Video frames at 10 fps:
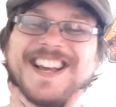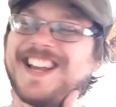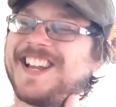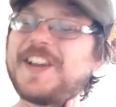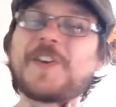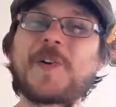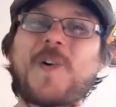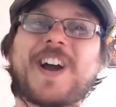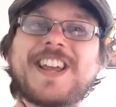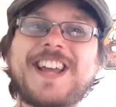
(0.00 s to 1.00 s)
either
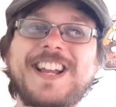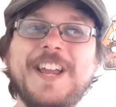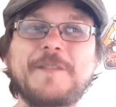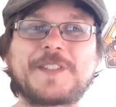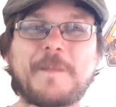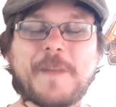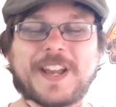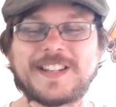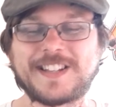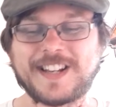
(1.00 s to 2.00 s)
way, that game was
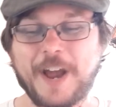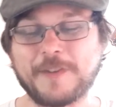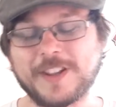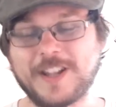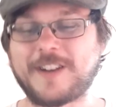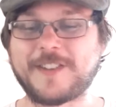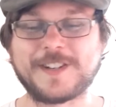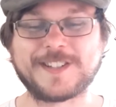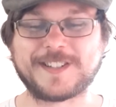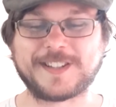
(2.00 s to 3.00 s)
amazing. I would love to
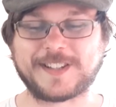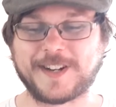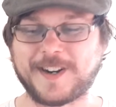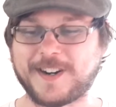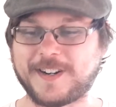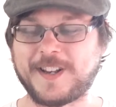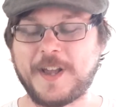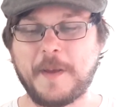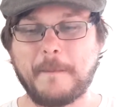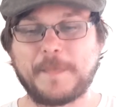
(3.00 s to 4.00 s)
just sit there and
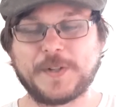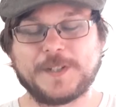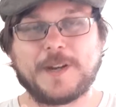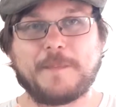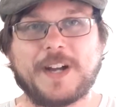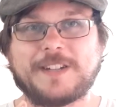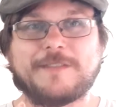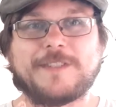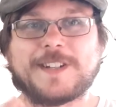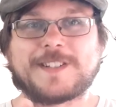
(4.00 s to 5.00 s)
build up my
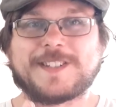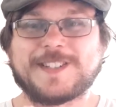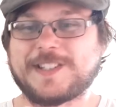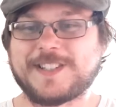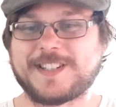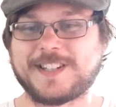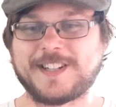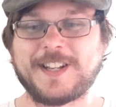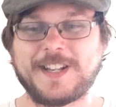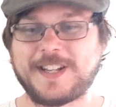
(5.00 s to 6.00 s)
defenses
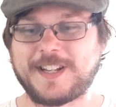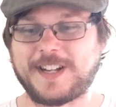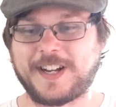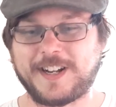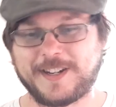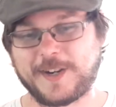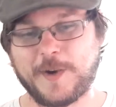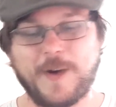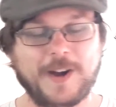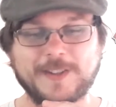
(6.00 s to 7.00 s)
and
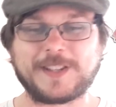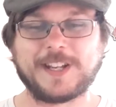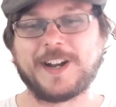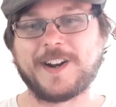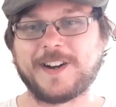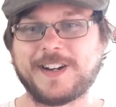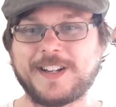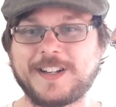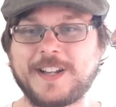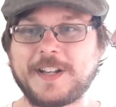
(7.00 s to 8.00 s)
go out there
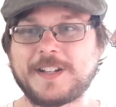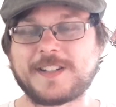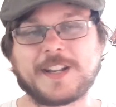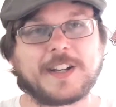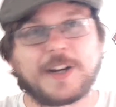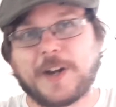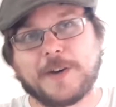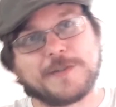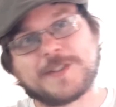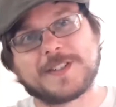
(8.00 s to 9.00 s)
and take a
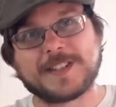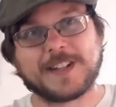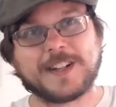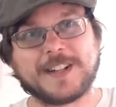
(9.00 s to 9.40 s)
ghost and